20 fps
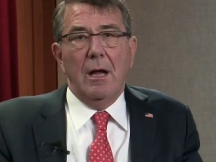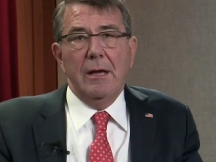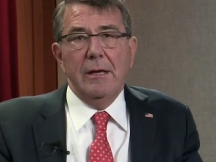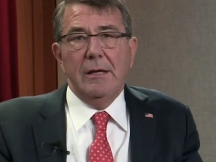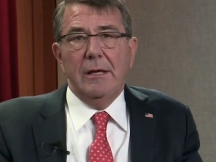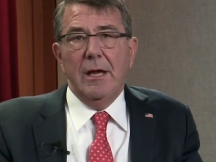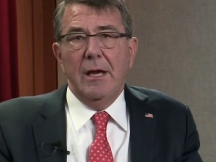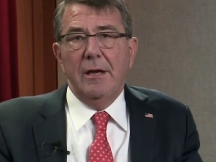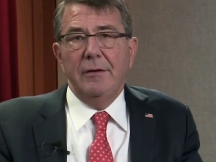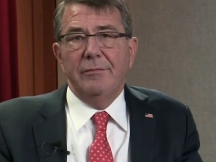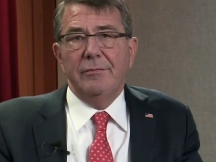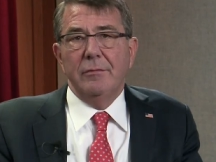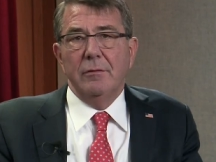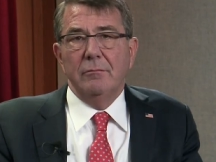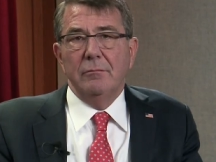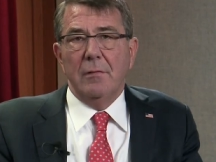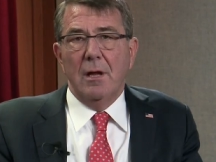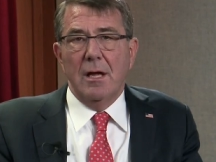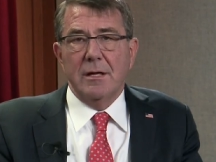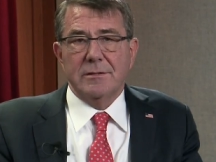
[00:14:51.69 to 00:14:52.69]
I gave
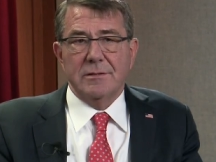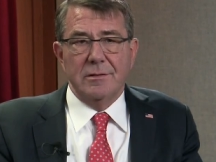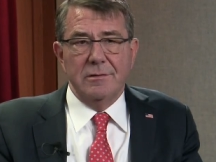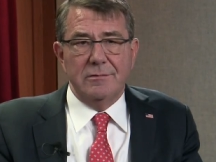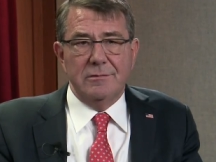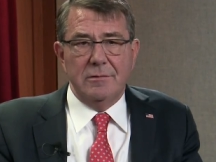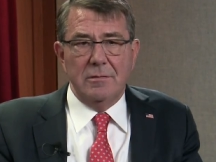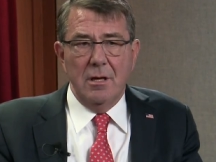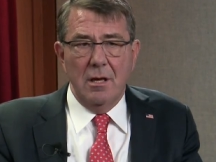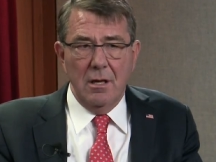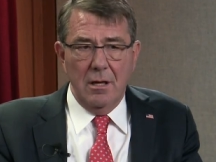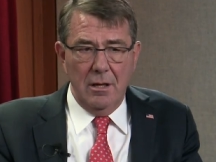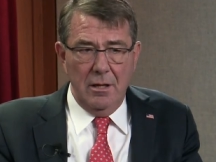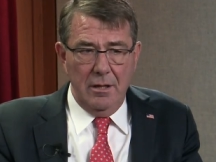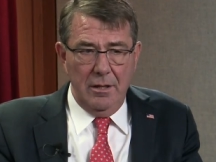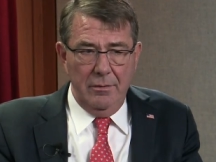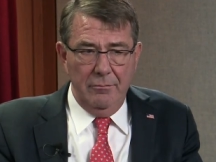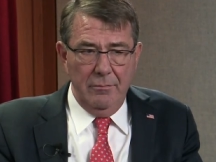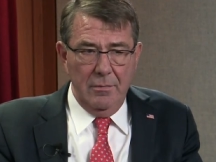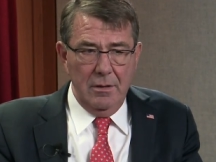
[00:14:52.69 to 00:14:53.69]
them lots of
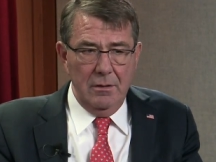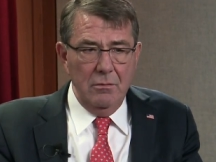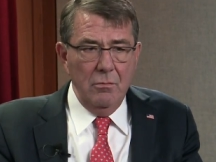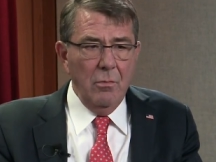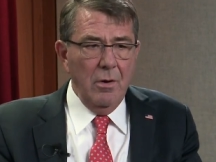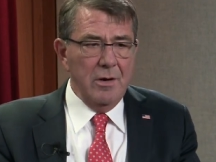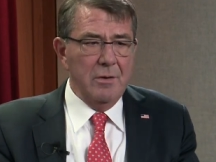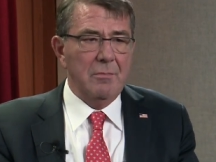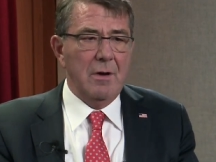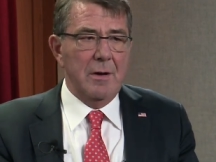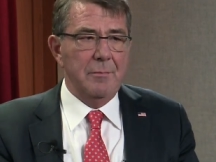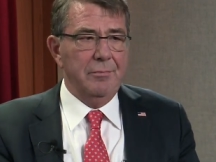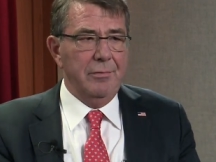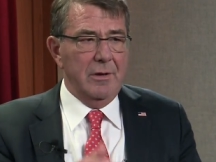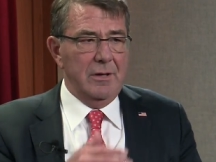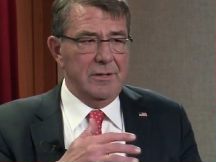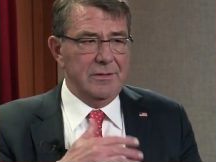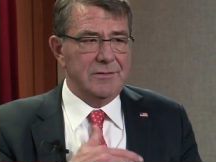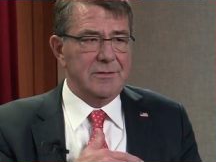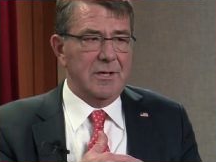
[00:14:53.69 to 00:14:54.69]
time. One of my
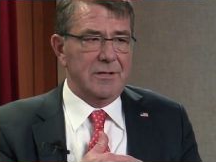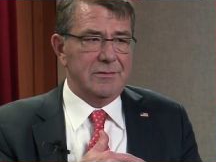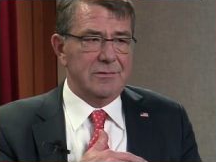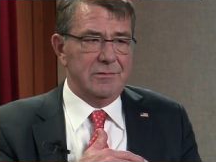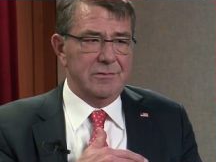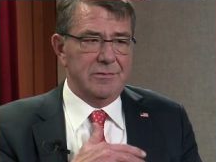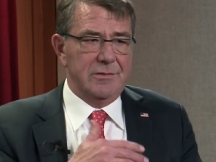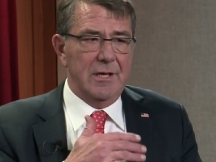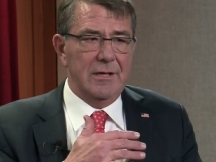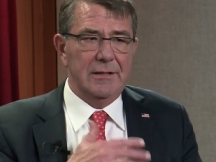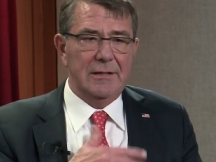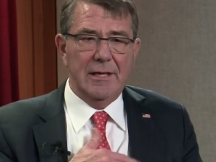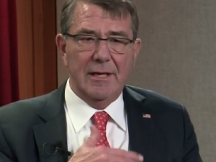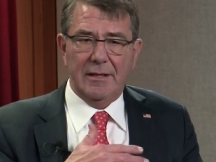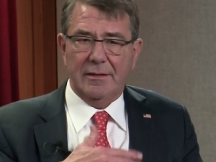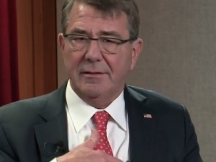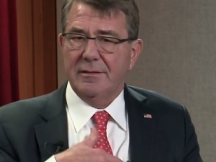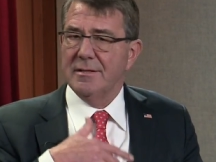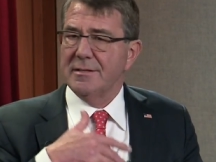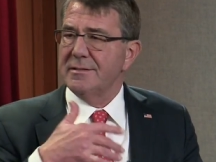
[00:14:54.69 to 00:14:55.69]
predecessors had
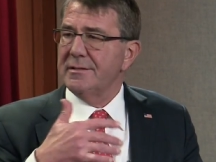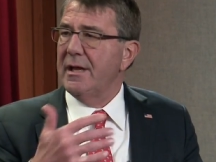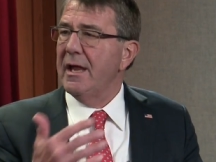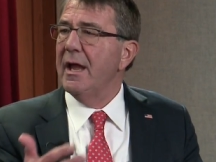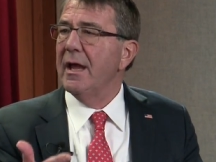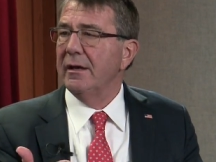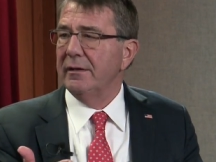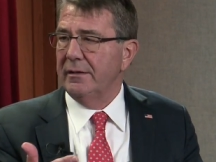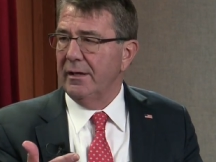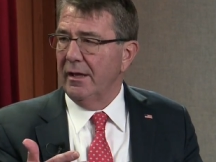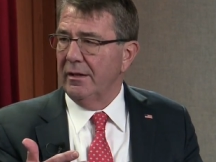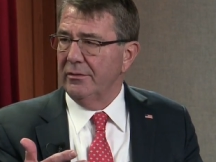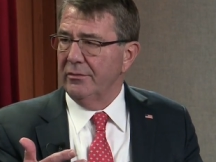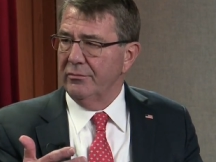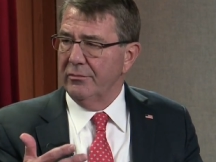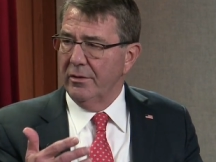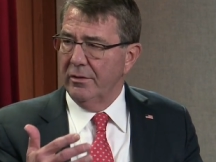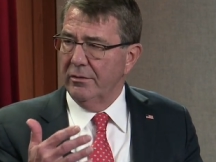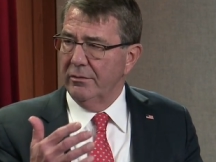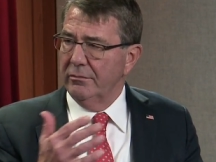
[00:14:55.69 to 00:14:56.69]
kicked this can down
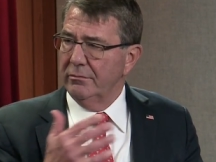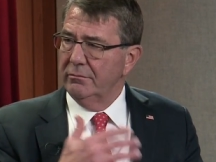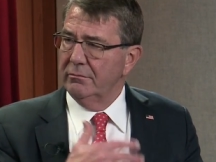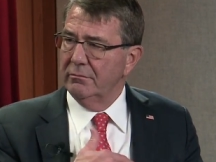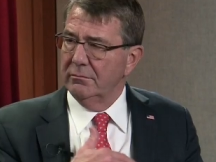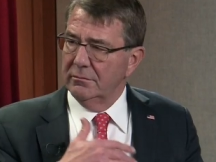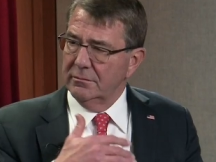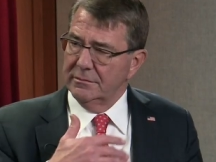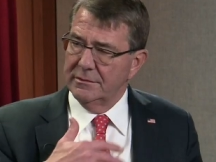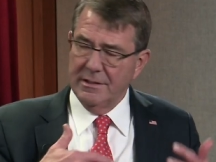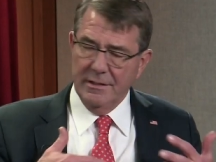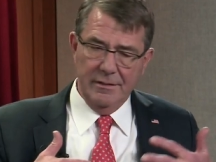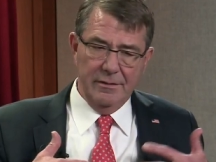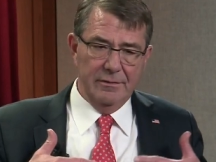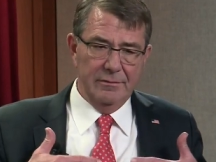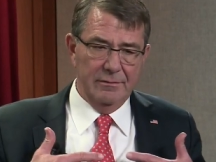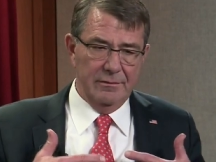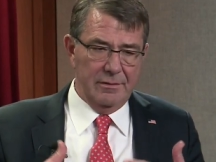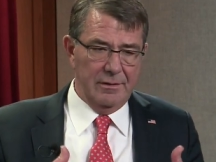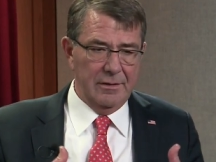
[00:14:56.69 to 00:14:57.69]
the road. He
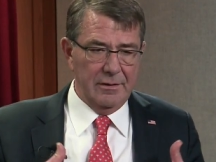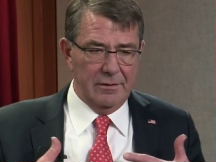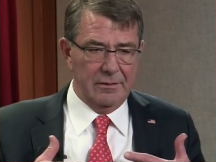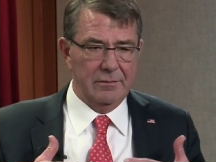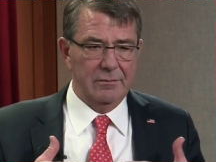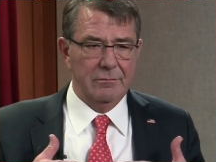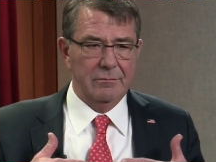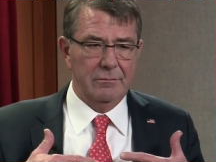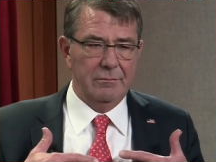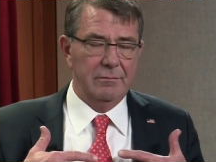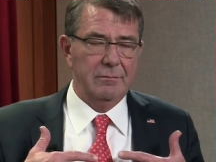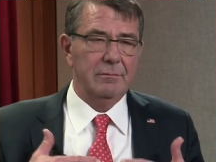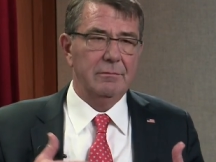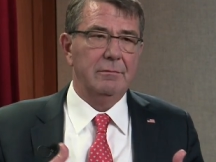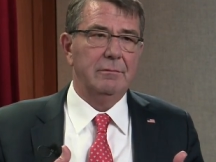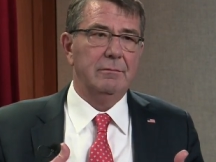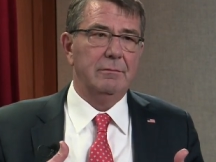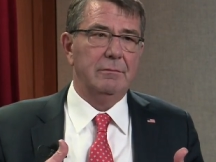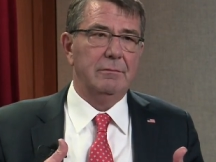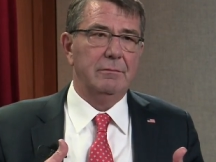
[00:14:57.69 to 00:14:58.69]
didn't think it,
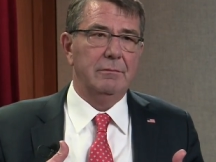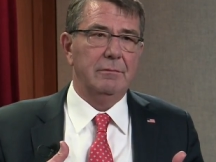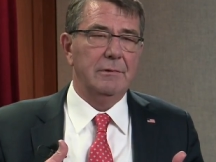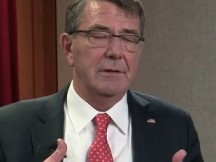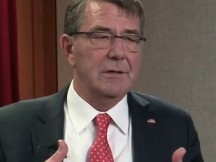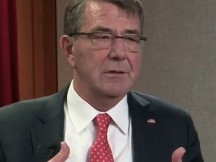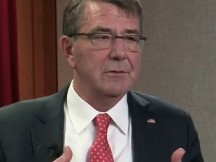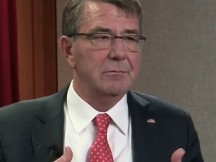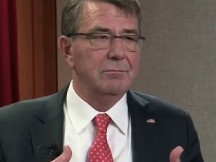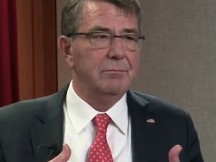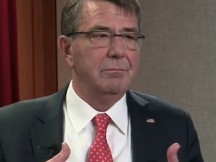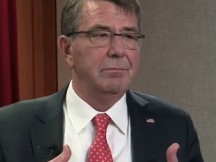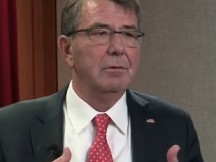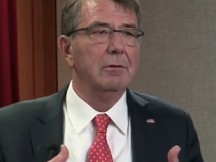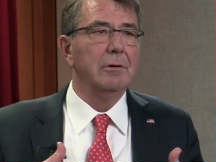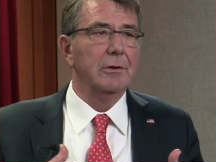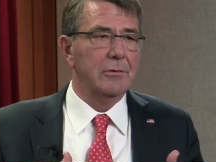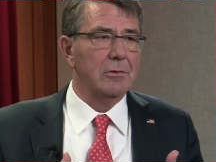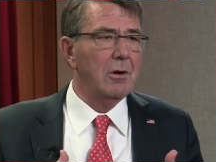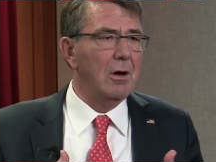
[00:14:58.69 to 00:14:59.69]
he could
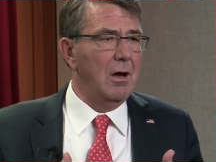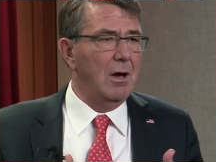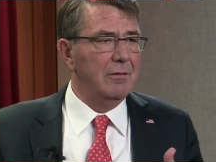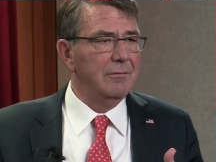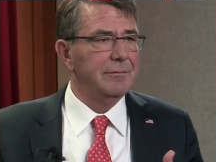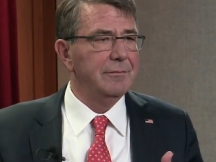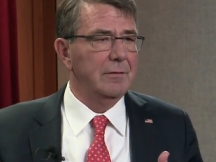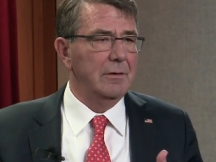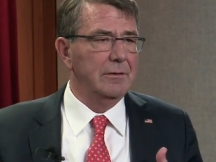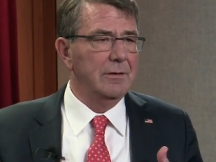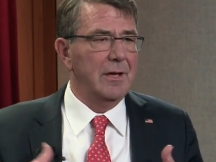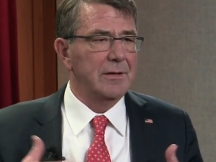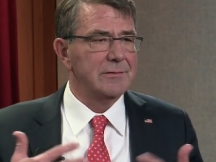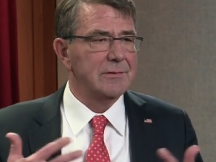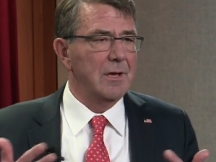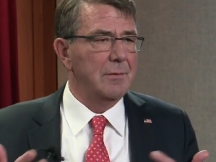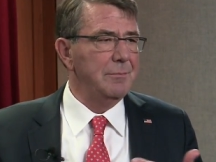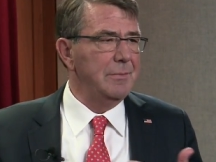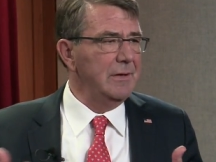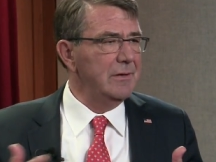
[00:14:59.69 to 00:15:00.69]
pull it off, and
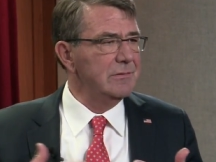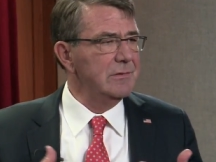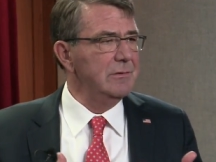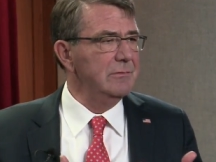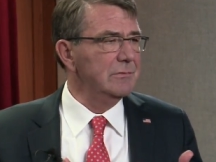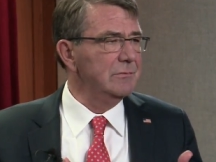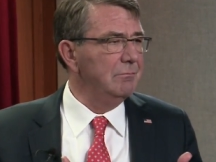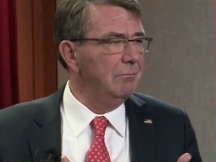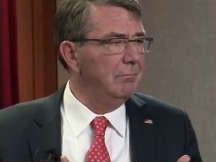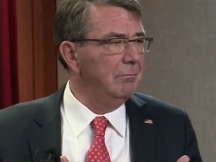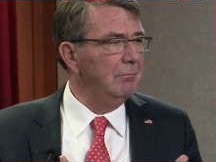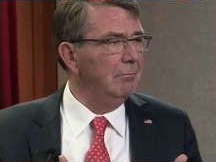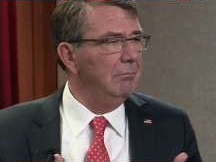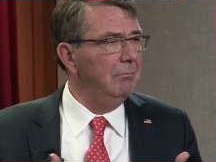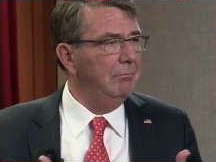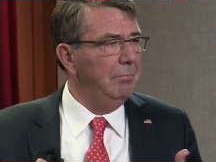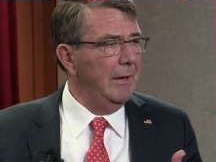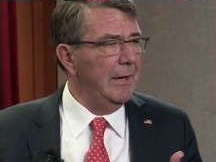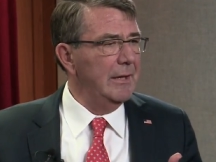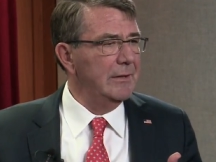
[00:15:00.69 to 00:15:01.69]
that's not because he was
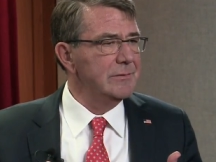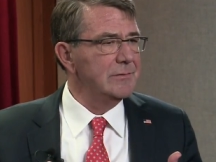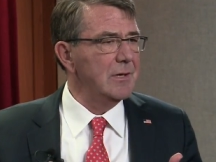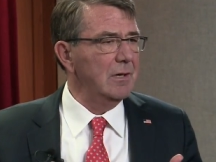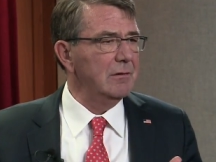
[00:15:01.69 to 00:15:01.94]
bad